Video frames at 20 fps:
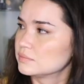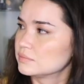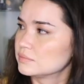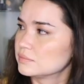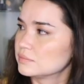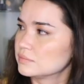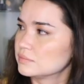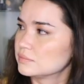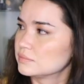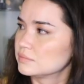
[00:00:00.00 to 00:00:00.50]

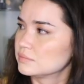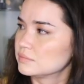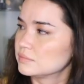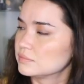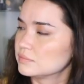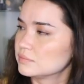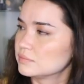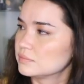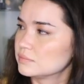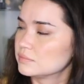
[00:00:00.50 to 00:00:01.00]

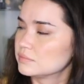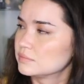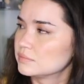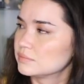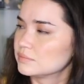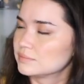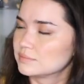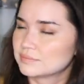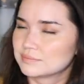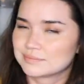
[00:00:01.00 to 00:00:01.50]

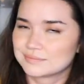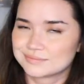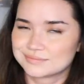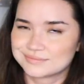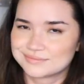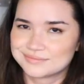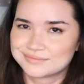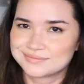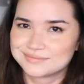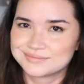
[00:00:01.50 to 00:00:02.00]

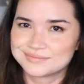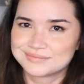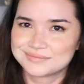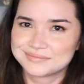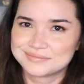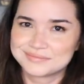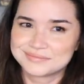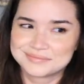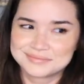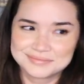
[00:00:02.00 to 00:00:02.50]

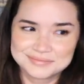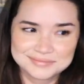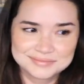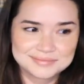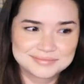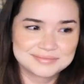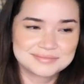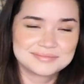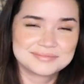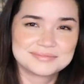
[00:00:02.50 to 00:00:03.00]

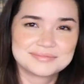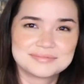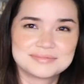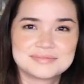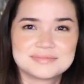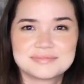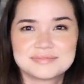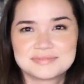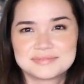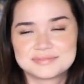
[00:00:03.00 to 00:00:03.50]

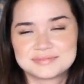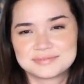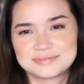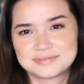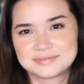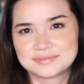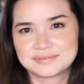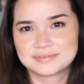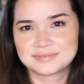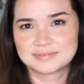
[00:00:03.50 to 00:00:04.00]

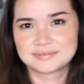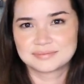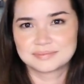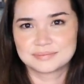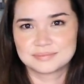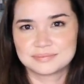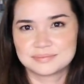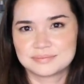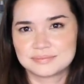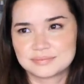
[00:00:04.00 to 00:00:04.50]

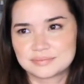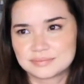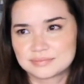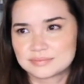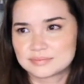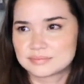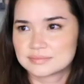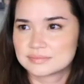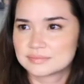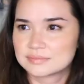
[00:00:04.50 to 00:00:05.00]

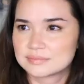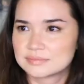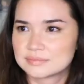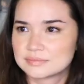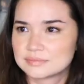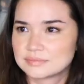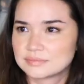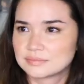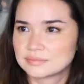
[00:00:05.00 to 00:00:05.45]
No words are spoken by the person on screen.